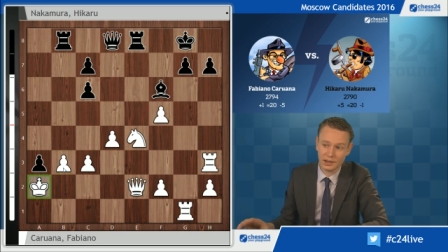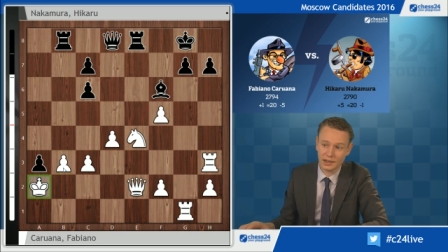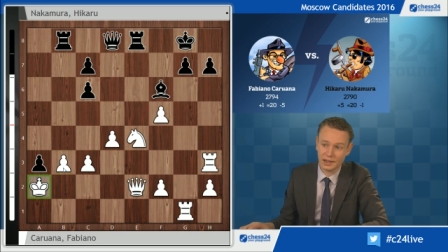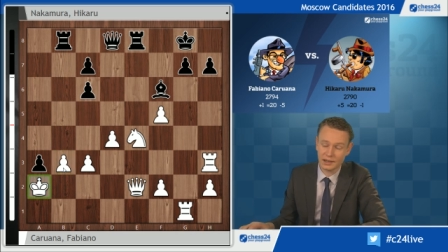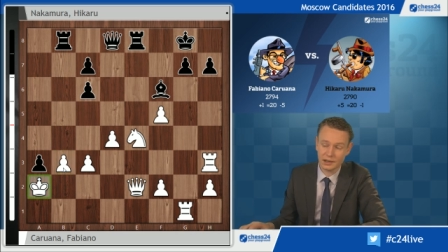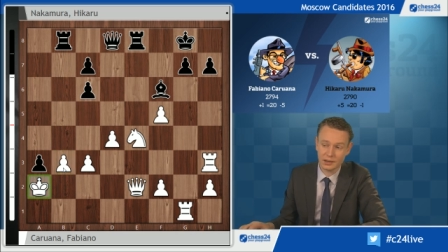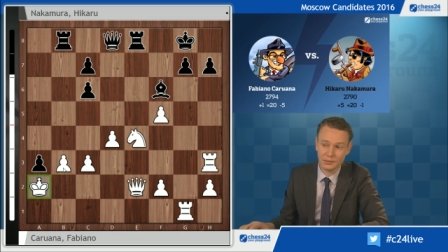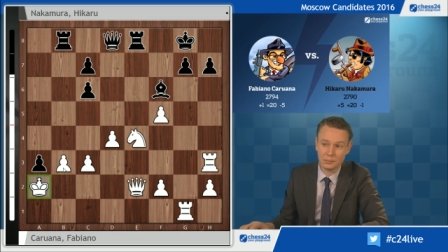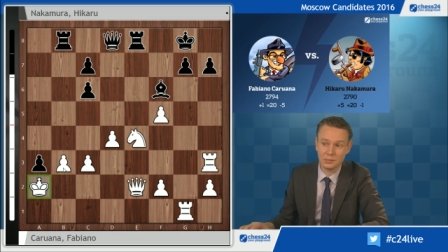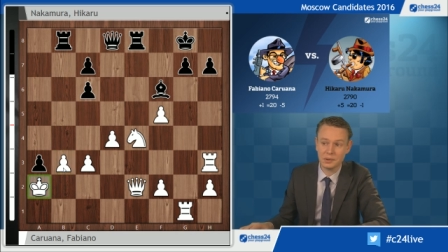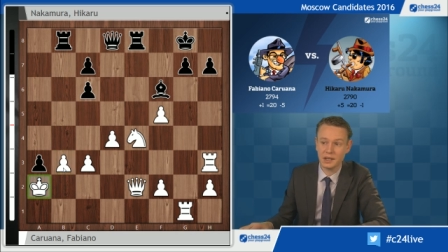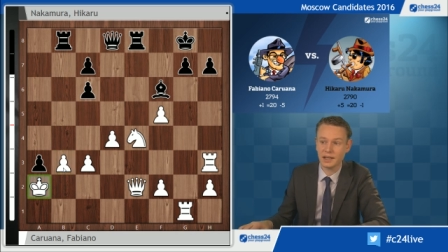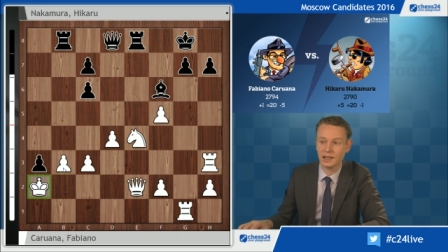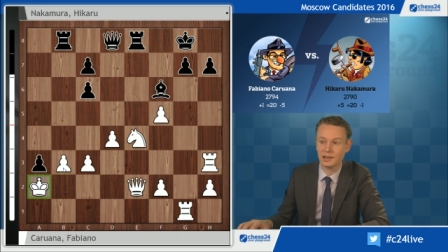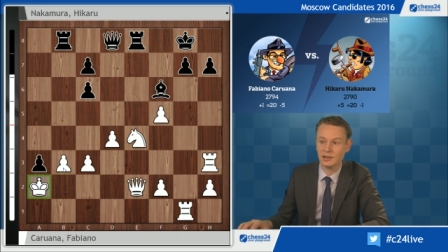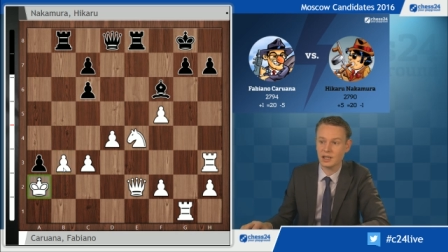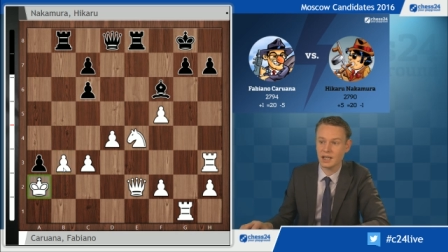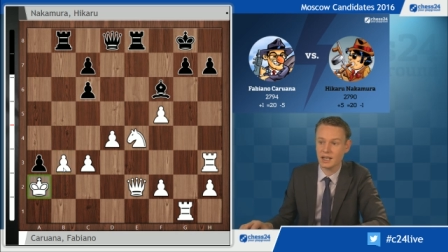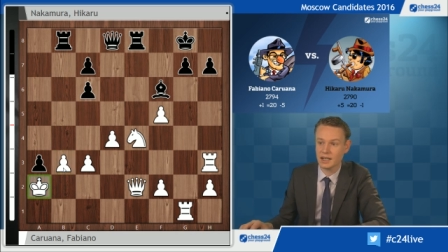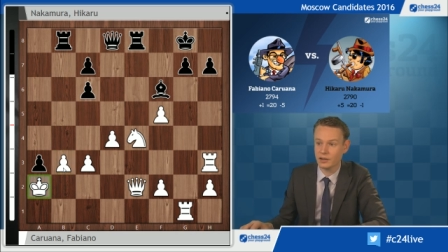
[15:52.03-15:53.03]
and the black
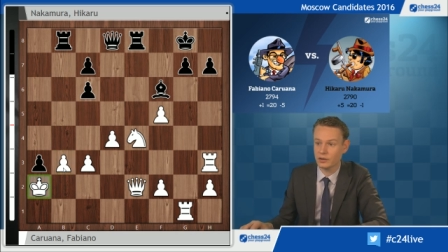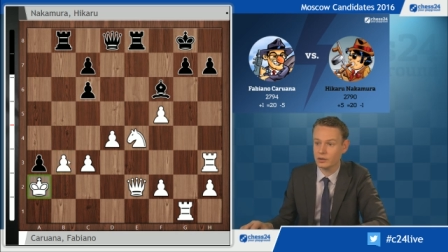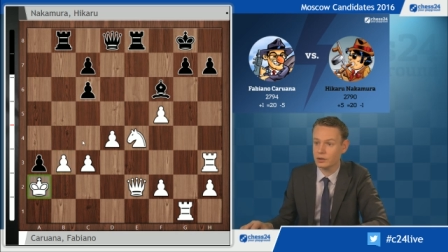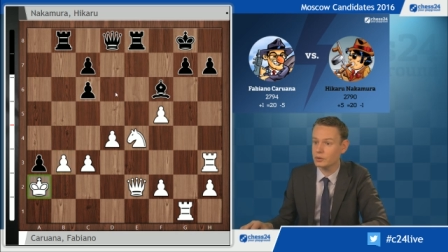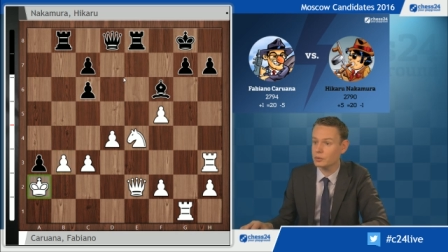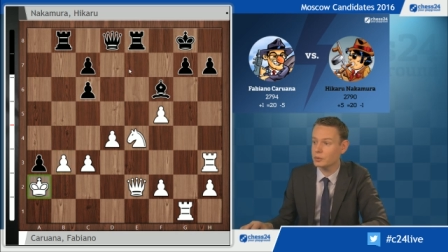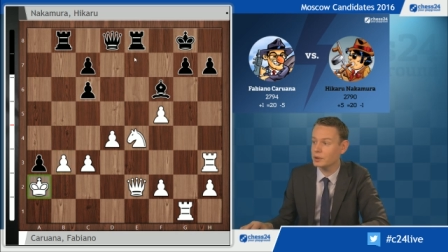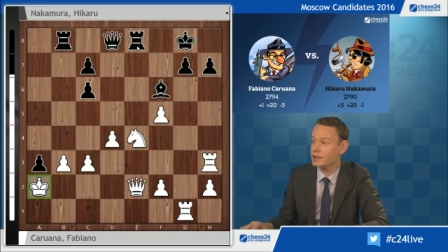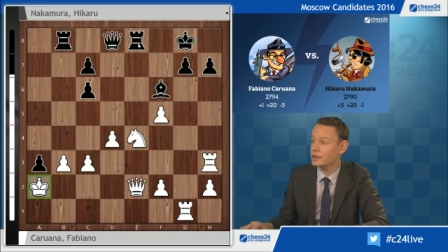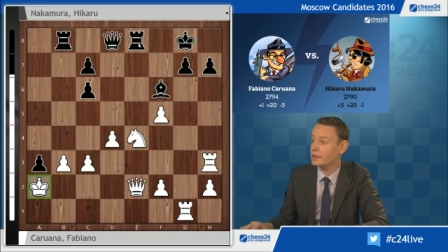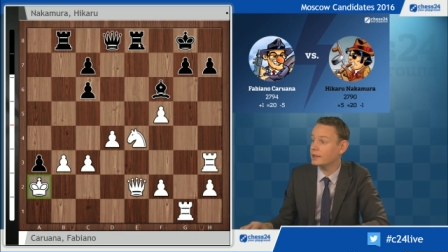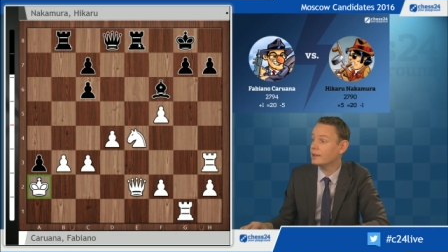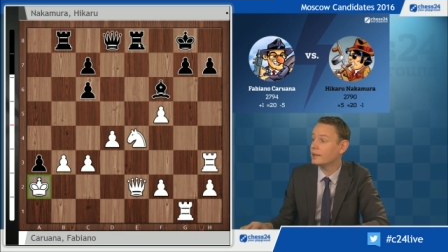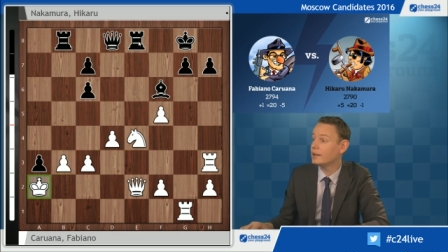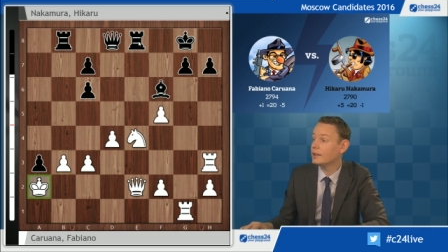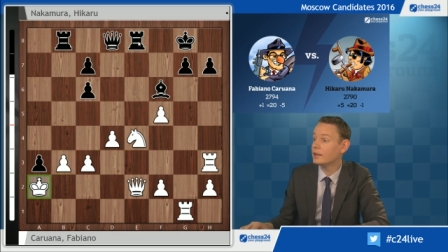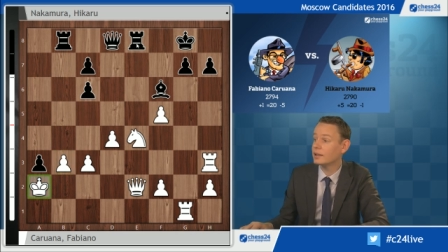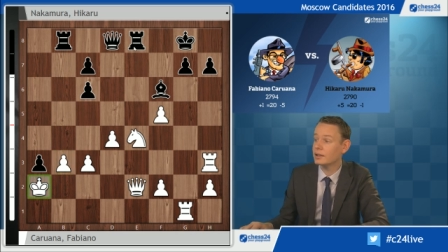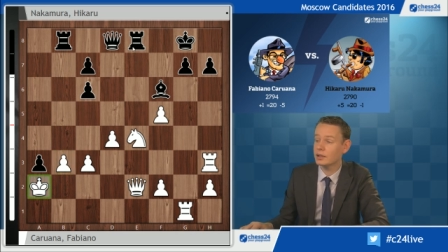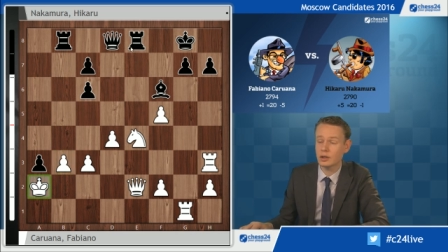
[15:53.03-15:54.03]
attack is not really
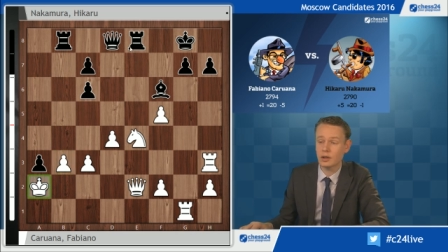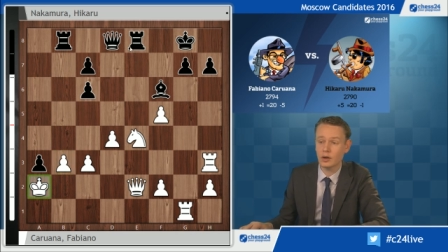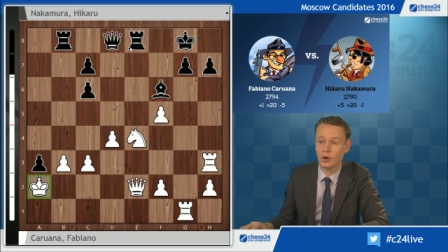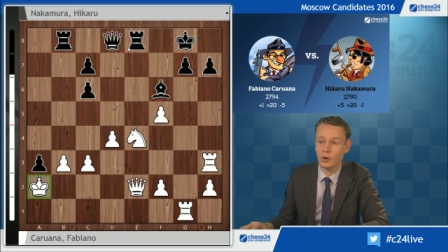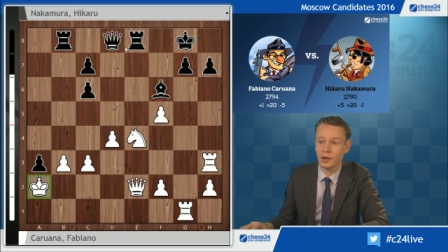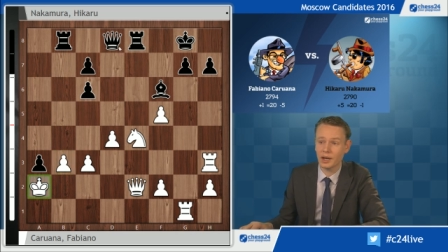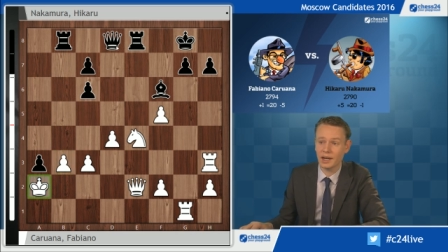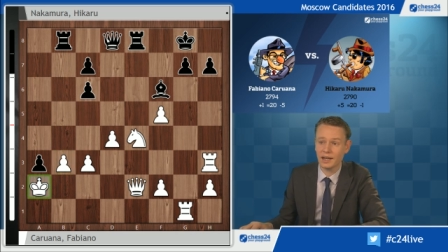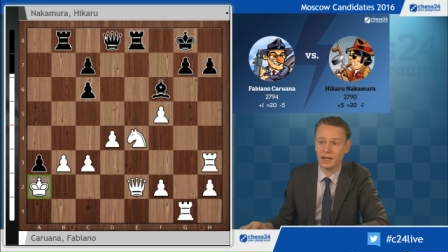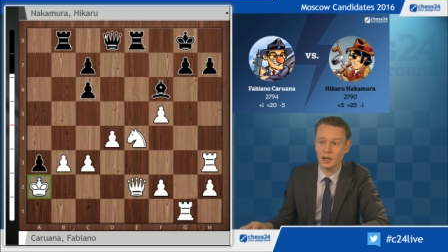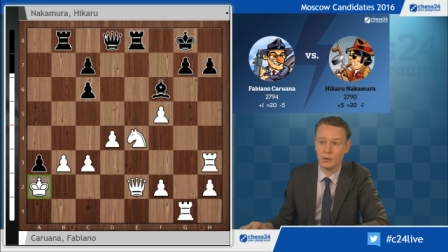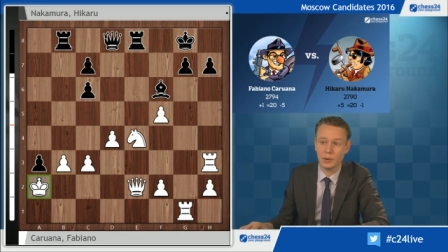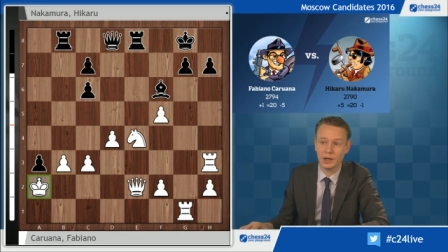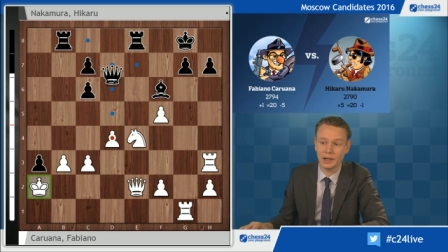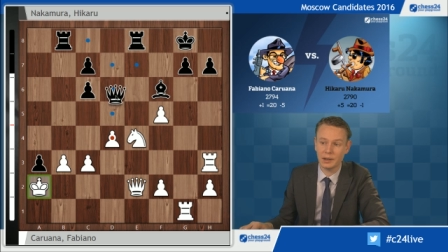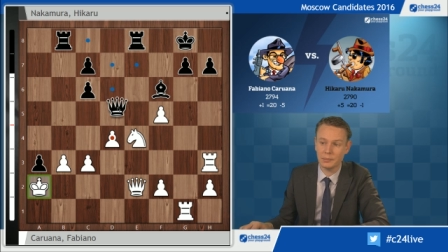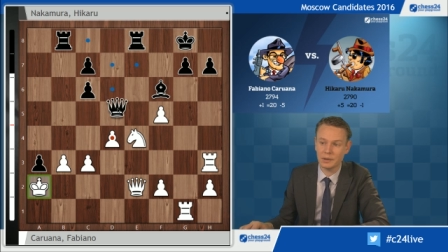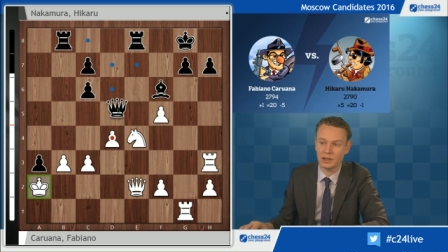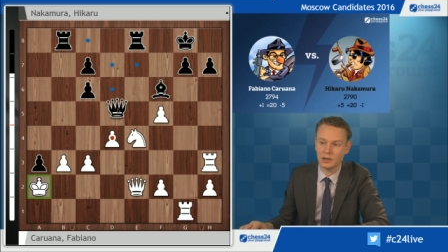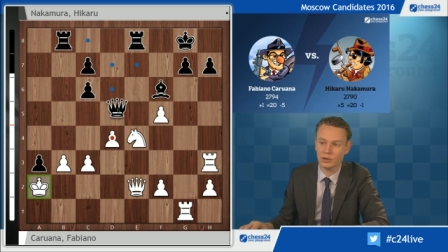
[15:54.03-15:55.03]
going
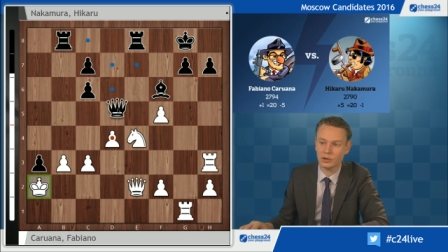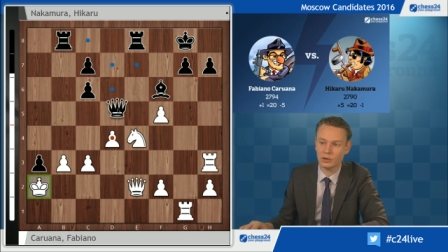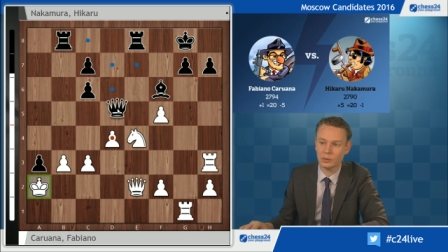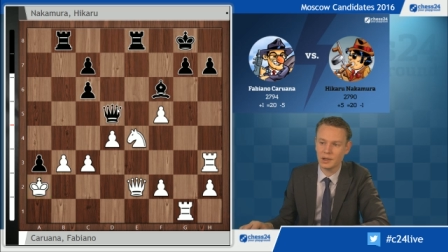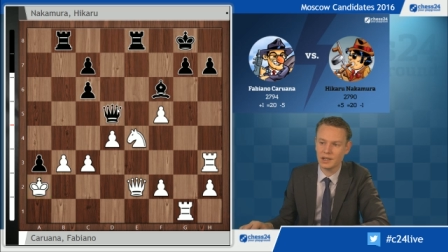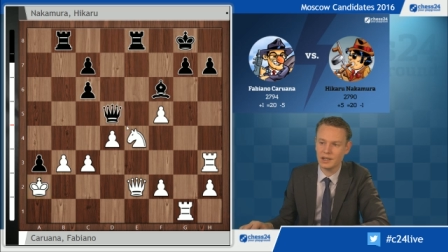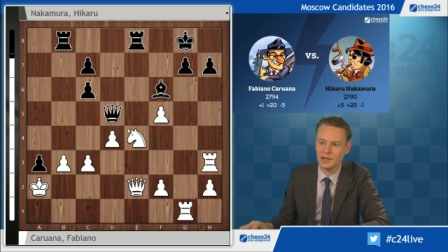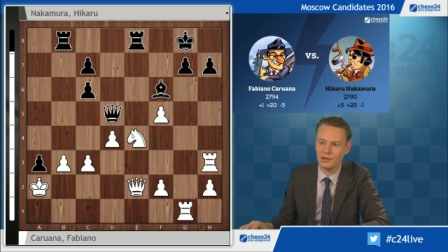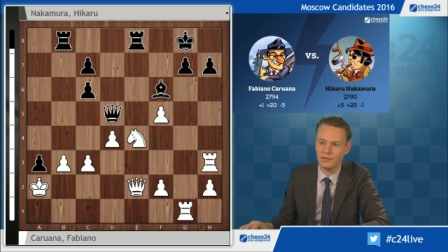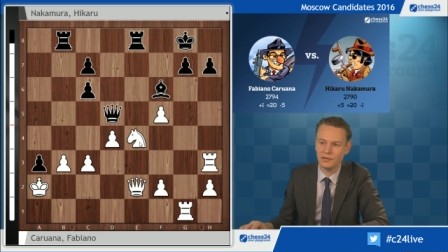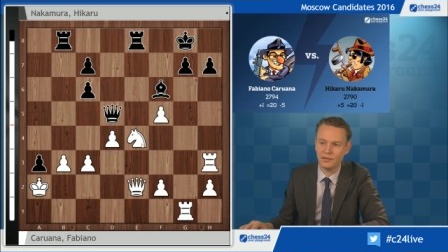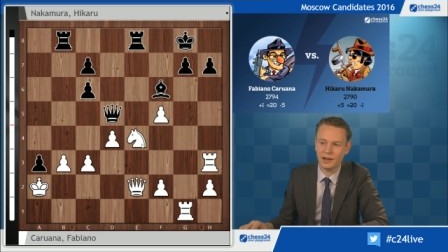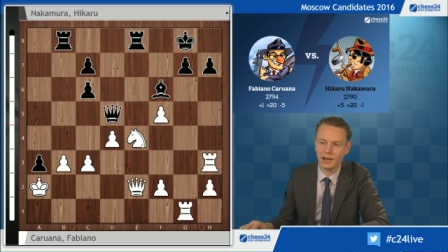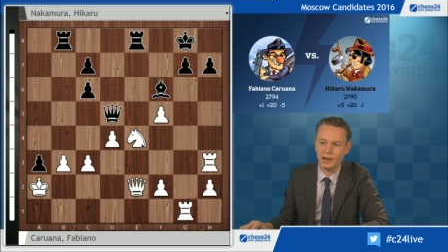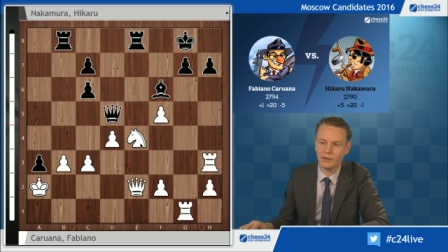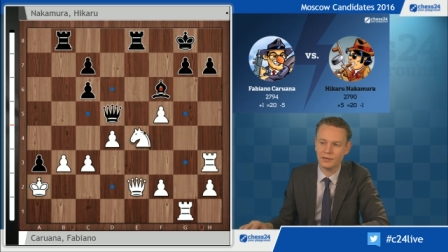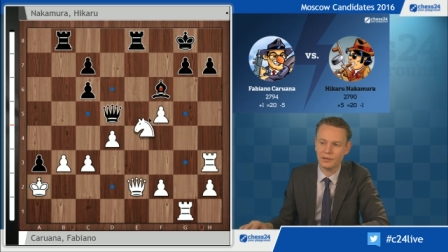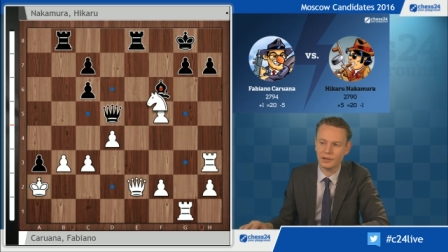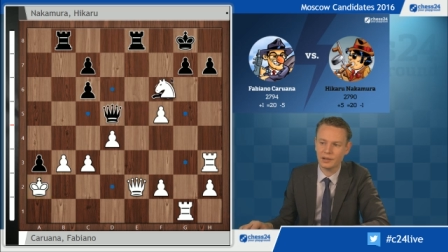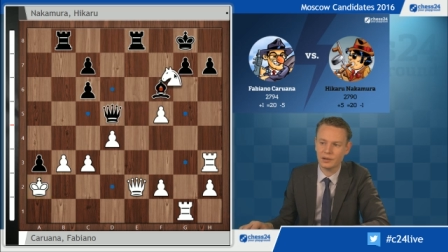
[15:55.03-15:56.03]
anywhere because queen
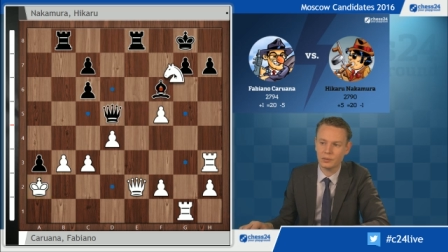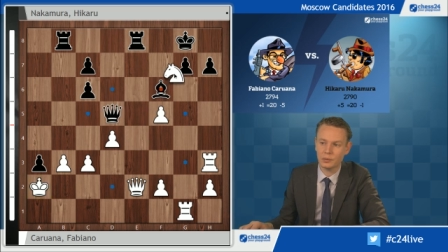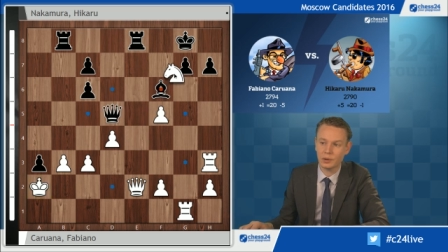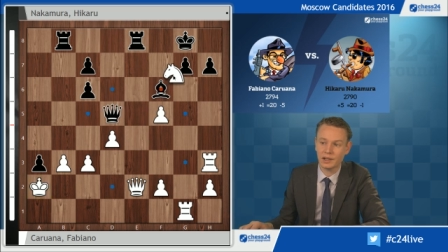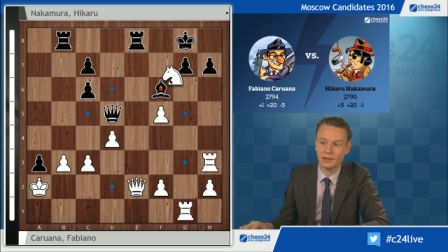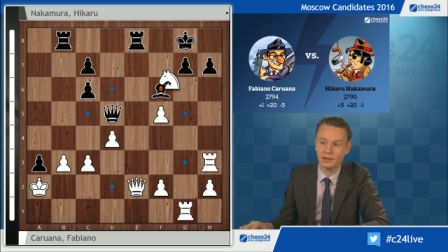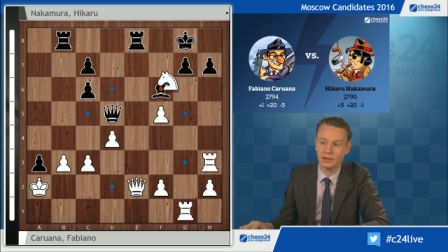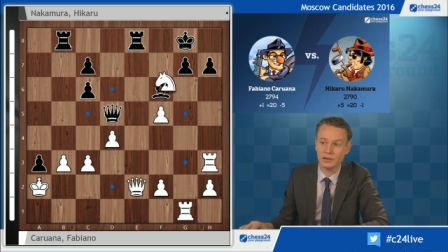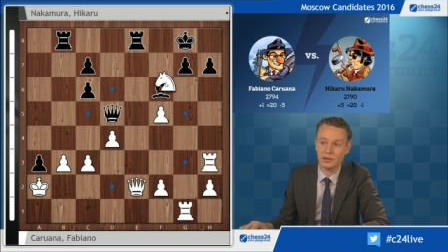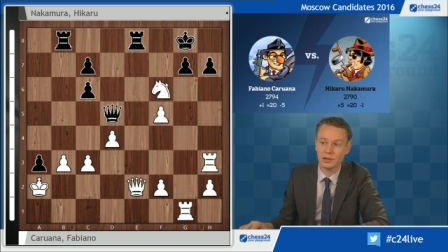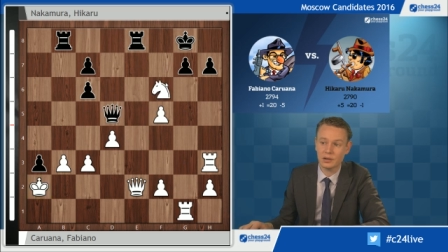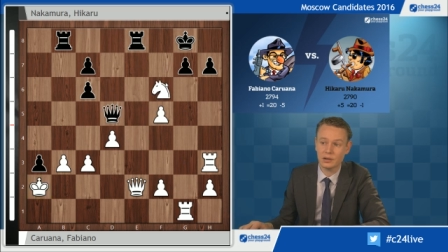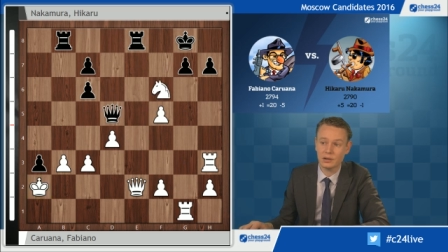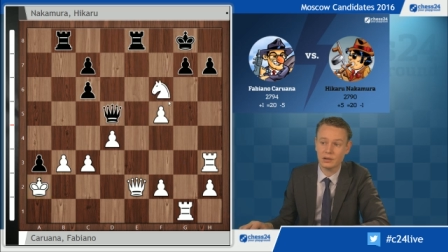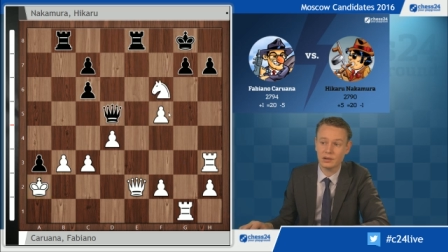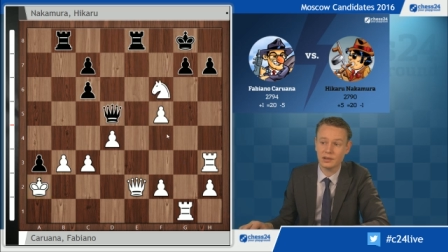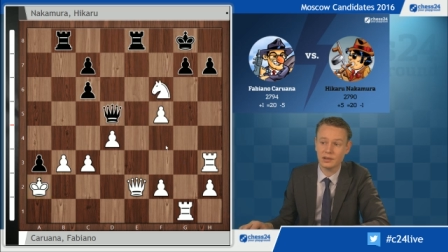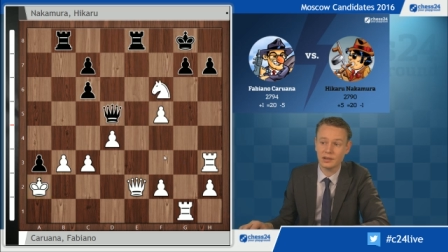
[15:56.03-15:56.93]
d5 runs into